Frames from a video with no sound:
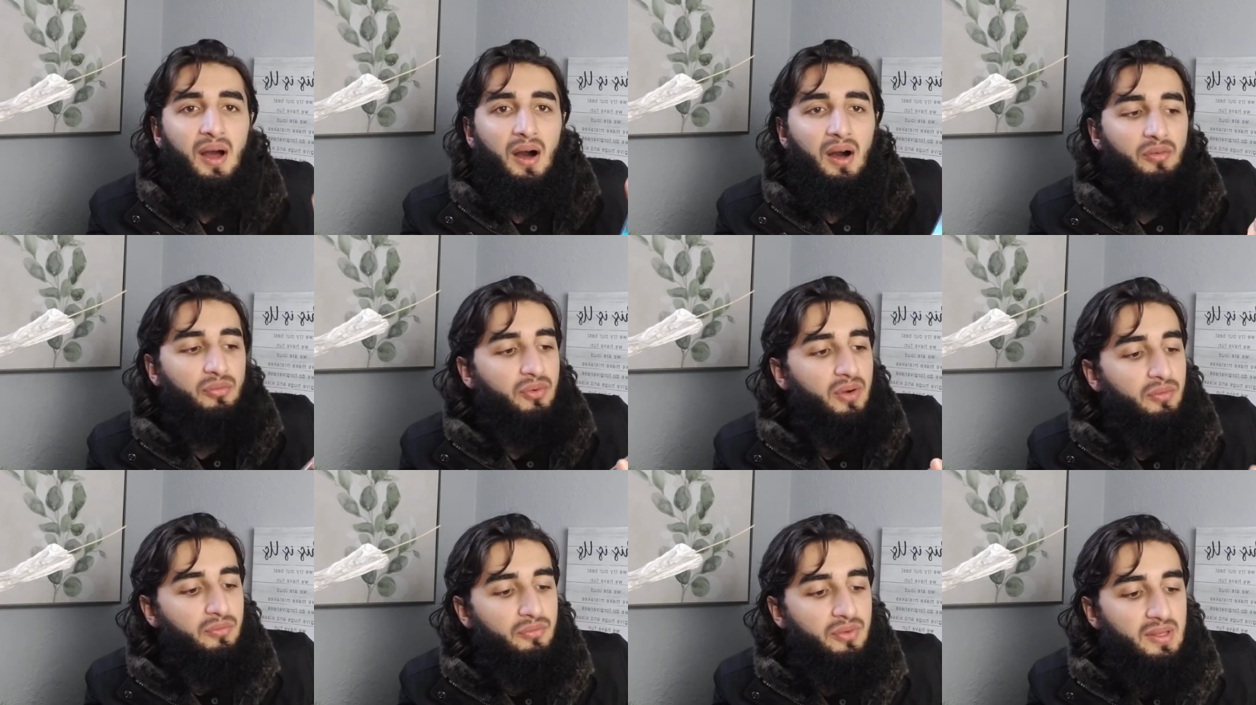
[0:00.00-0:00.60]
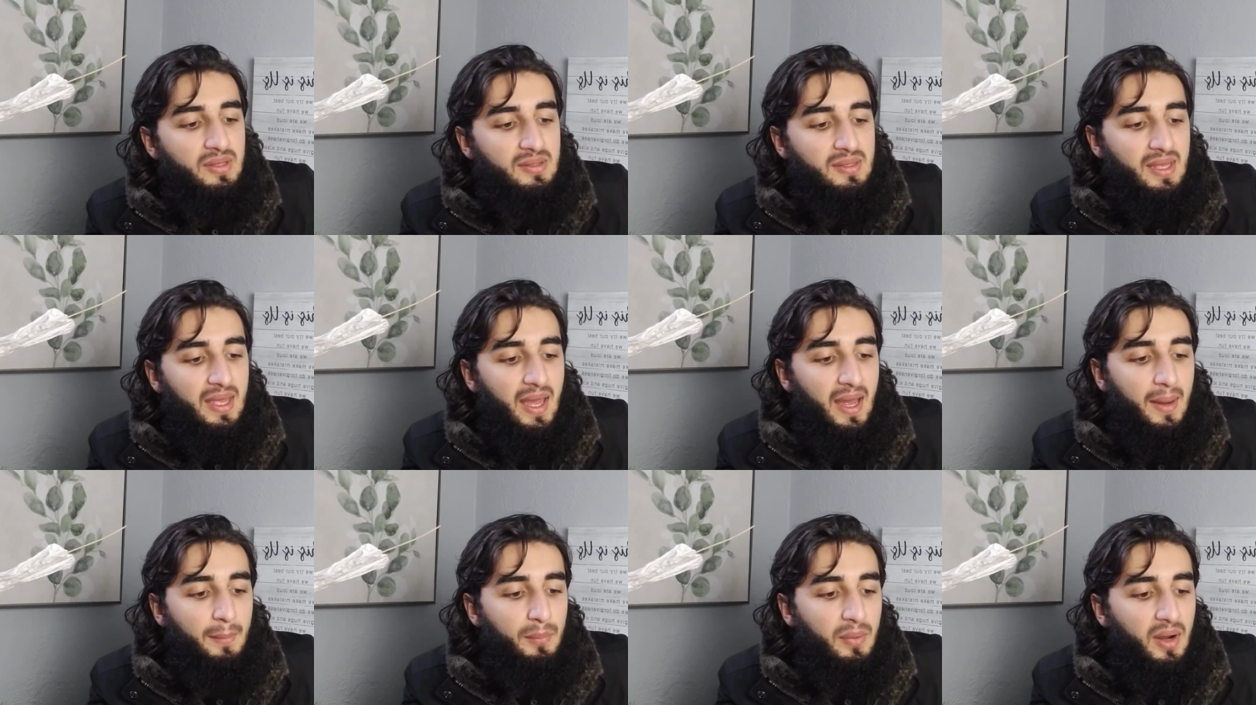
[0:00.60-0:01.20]
front face
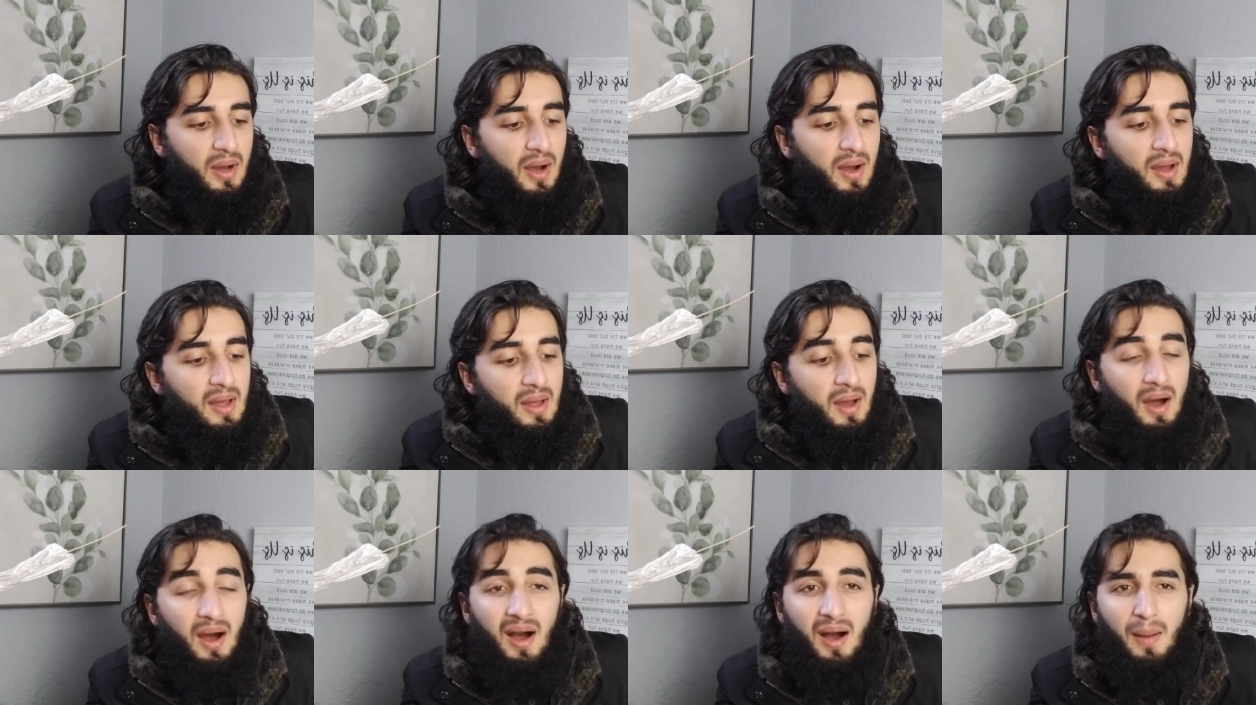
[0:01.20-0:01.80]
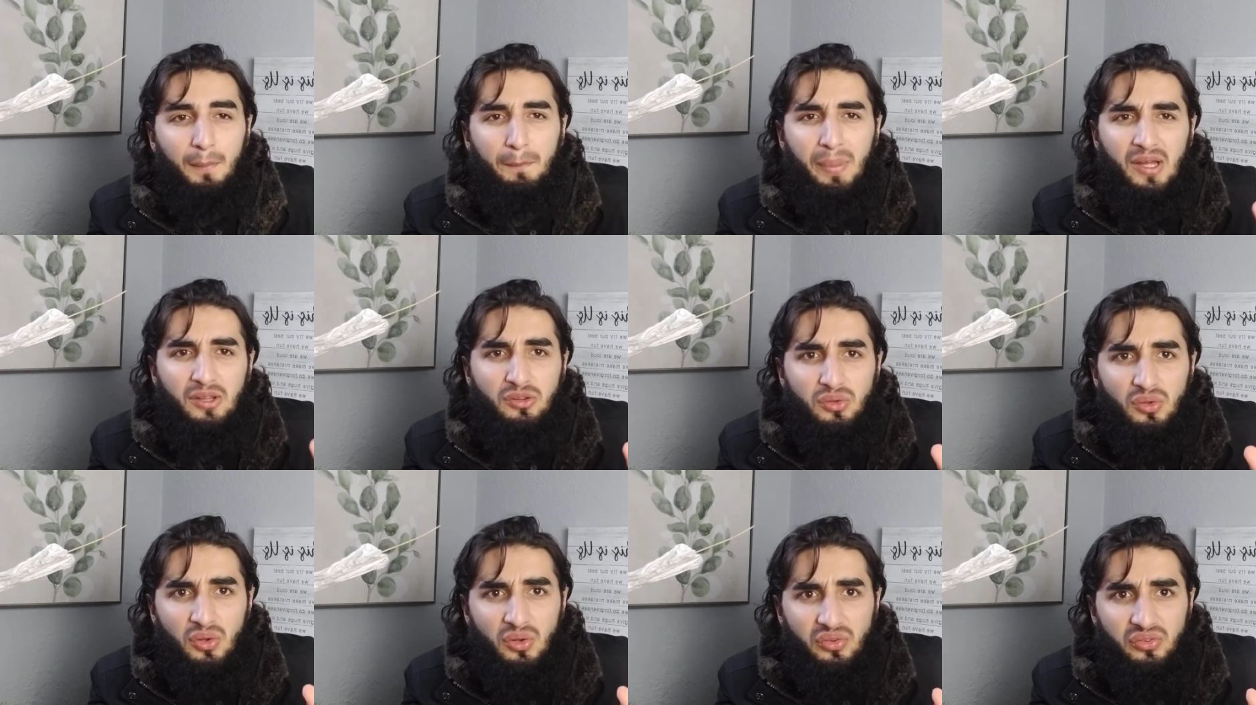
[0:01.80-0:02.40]
camera.
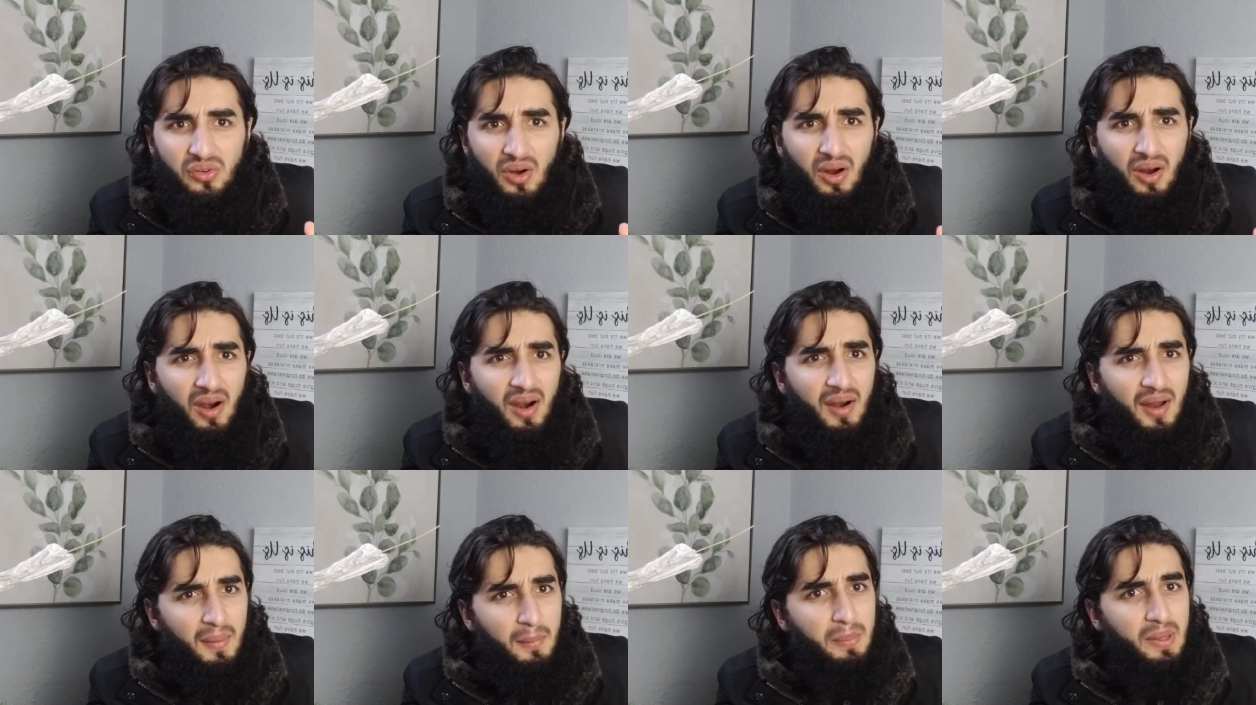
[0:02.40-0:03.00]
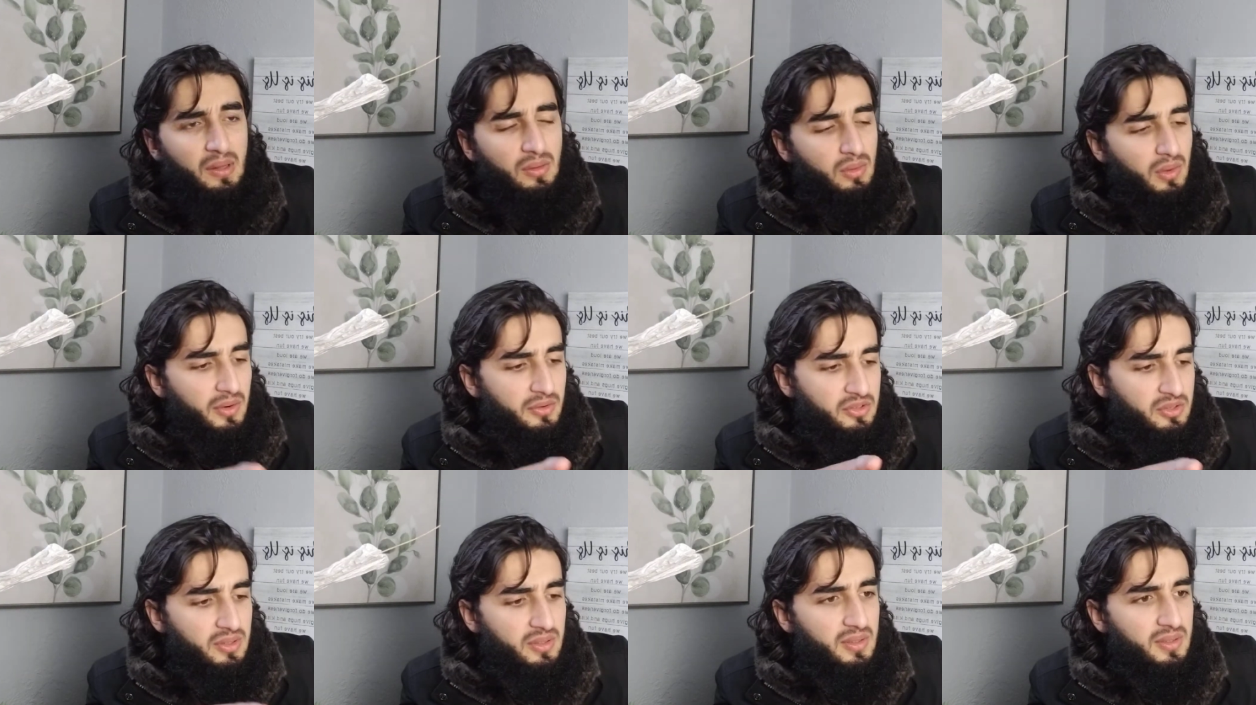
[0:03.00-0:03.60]
Bezels are a bit
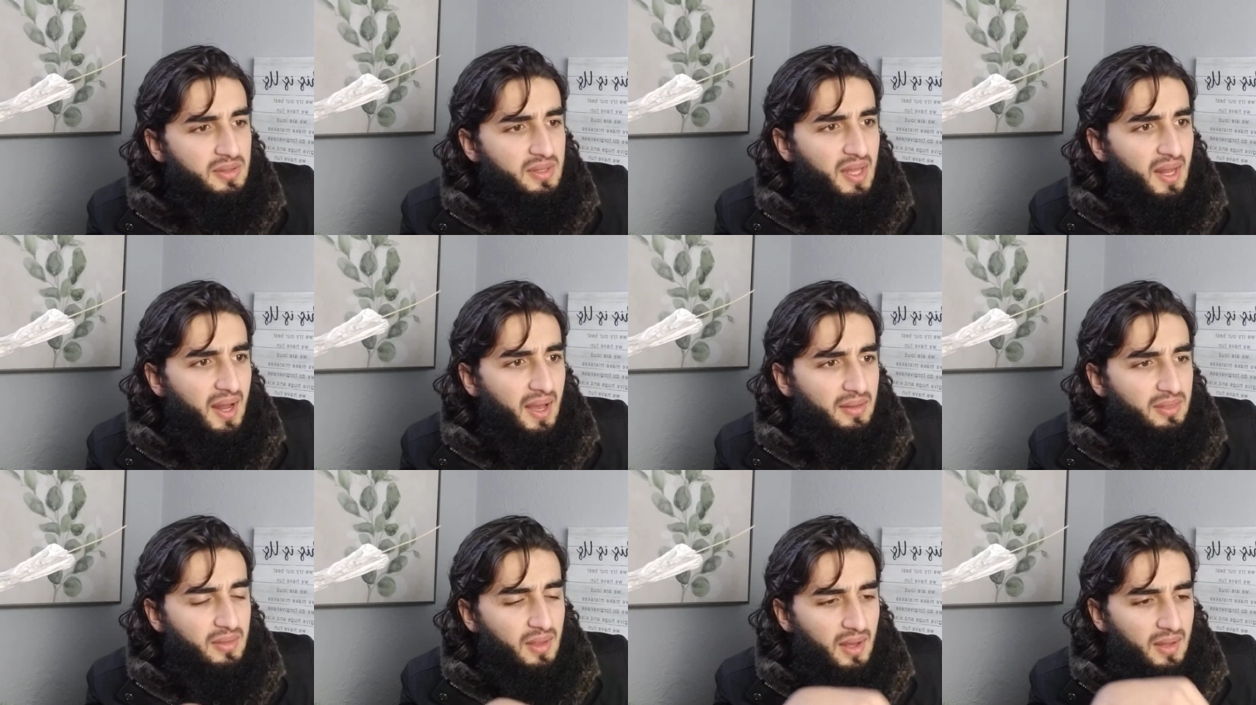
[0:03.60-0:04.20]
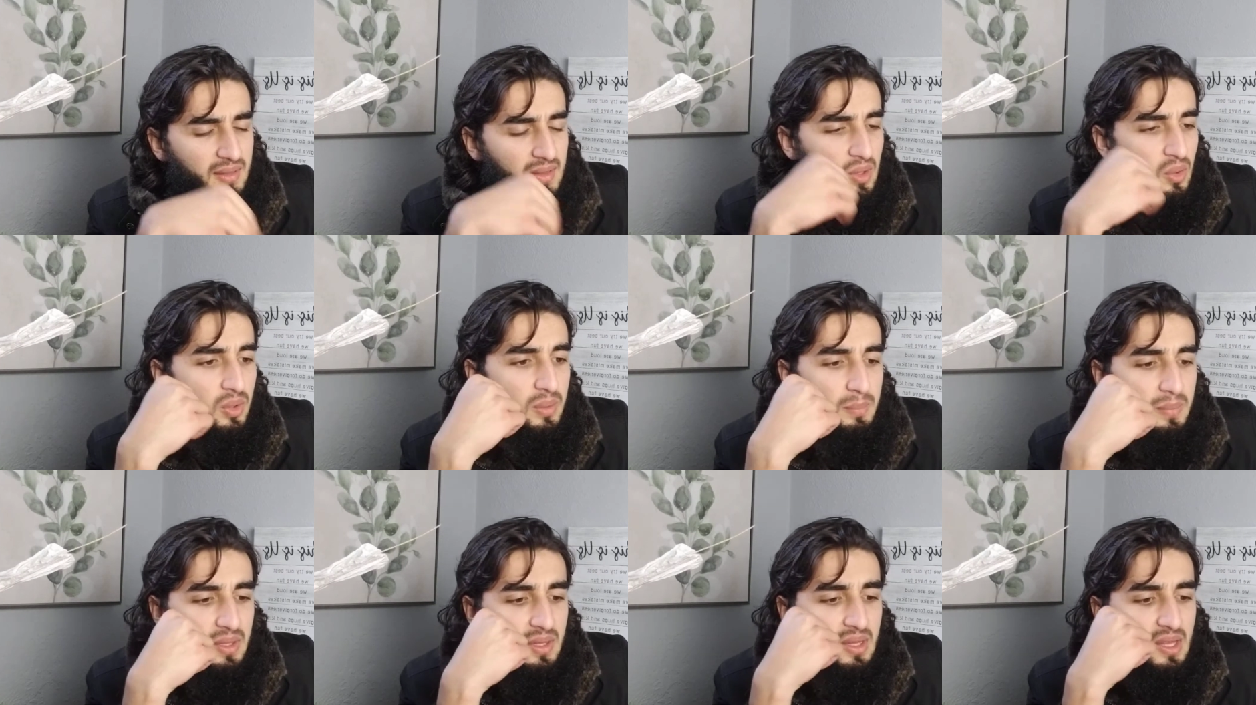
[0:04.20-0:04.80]
larger than I thought they
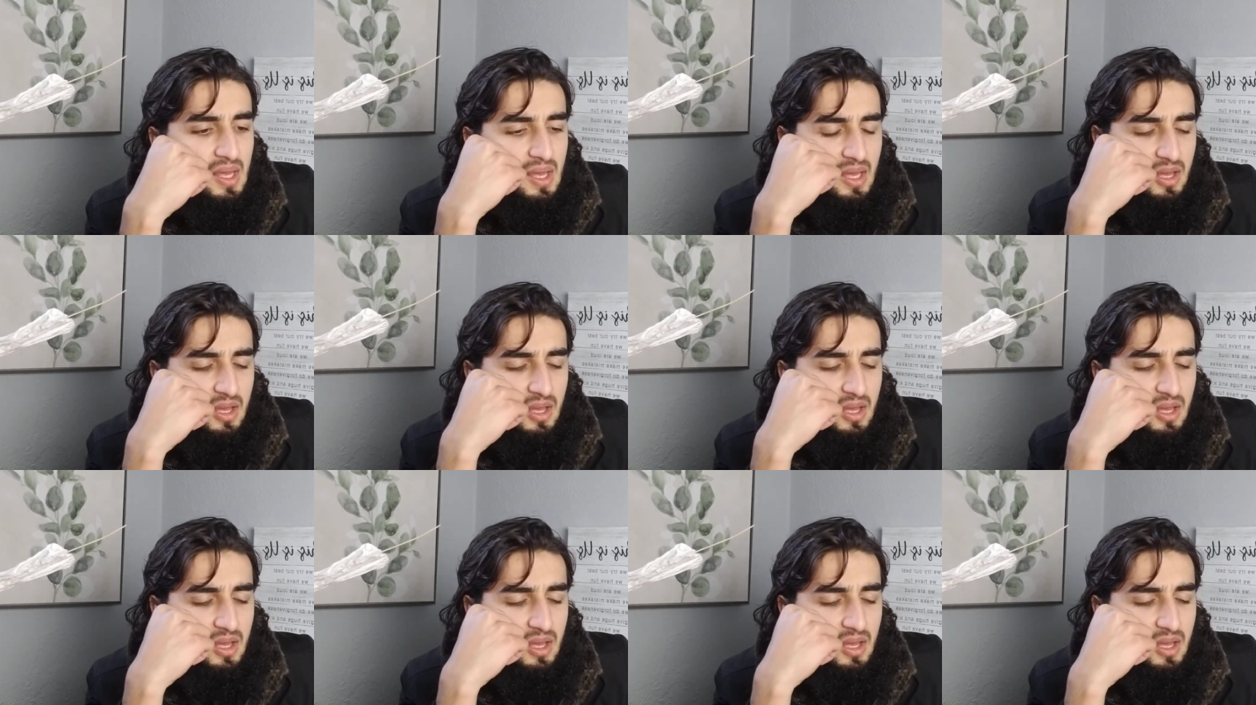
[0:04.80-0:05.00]
would be,